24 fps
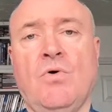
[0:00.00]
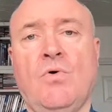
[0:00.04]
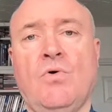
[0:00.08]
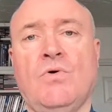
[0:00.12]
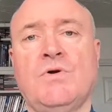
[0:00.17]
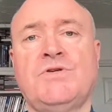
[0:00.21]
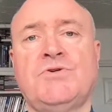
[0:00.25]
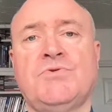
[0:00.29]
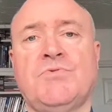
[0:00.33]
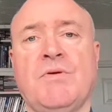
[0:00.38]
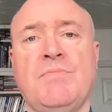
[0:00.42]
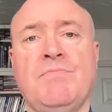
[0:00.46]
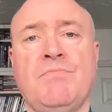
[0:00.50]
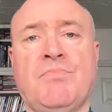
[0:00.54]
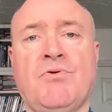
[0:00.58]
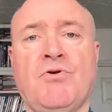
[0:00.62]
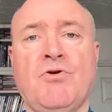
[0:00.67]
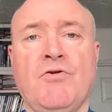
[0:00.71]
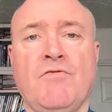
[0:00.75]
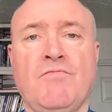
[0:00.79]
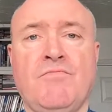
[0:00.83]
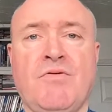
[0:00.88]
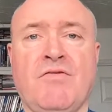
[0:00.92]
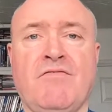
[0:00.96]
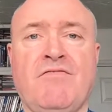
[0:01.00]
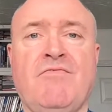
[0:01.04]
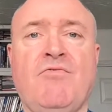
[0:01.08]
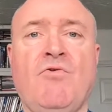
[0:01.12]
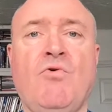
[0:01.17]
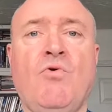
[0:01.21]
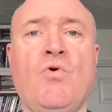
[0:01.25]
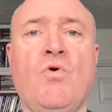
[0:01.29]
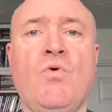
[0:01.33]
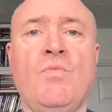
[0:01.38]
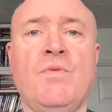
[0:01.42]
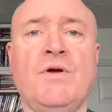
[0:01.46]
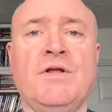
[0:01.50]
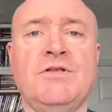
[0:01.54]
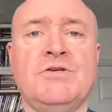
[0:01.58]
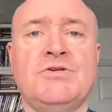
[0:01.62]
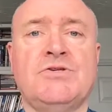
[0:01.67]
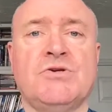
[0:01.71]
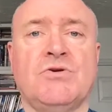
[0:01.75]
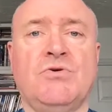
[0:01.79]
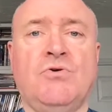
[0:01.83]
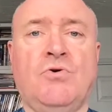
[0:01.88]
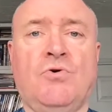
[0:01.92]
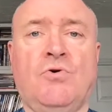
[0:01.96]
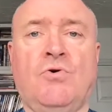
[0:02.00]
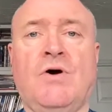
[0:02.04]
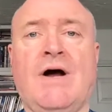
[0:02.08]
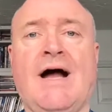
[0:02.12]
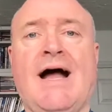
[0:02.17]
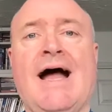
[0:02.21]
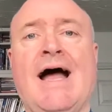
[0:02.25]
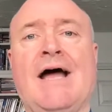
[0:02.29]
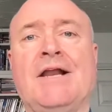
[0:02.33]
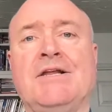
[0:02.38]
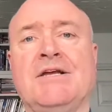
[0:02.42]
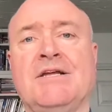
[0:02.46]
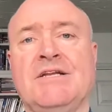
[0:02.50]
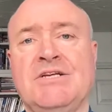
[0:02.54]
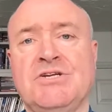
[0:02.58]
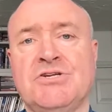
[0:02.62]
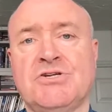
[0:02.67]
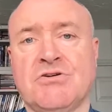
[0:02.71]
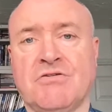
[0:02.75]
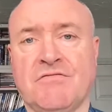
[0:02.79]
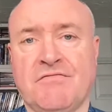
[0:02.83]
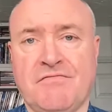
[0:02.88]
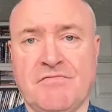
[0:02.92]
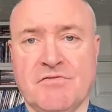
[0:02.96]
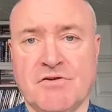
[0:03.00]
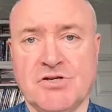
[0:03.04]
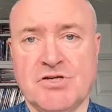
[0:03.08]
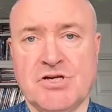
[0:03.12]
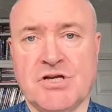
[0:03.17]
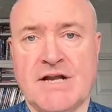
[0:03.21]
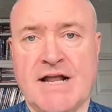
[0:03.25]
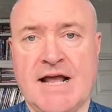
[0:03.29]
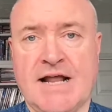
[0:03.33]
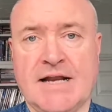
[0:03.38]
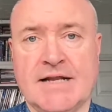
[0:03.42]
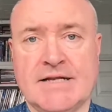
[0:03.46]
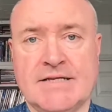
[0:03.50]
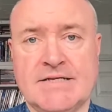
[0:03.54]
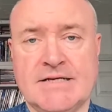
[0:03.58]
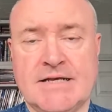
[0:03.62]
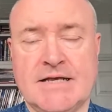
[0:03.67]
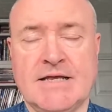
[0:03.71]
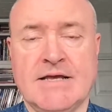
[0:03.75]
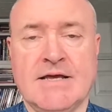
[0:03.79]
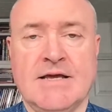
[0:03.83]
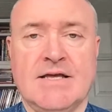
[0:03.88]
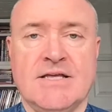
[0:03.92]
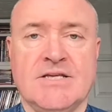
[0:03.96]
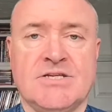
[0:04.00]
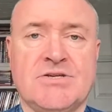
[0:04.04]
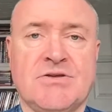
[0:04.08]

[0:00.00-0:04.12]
or to improve performance or add additional functionality.